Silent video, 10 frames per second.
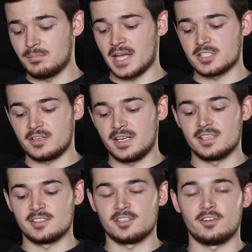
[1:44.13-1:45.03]
battery
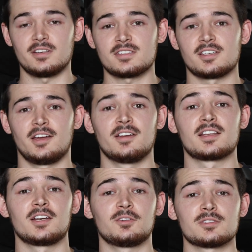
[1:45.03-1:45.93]
inside, so
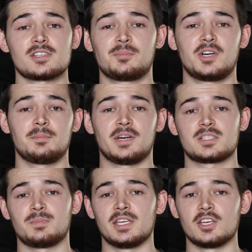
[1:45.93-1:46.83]
it can also pretty
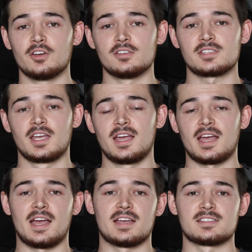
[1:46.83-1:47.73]
much be used
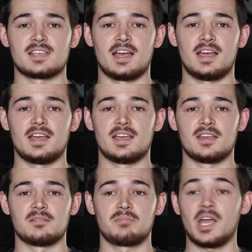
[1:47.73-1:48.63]
as
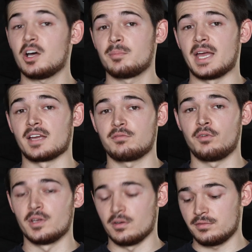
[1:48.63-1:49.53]
a power bank
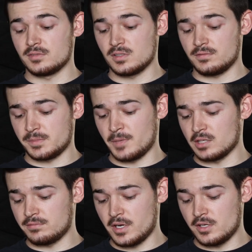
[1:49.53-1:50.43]
for your
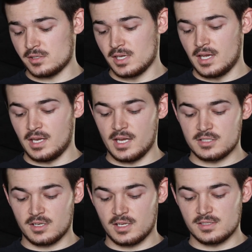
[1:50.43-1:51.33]
smartphones. And
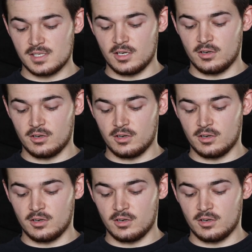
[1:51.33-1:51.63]
as you can see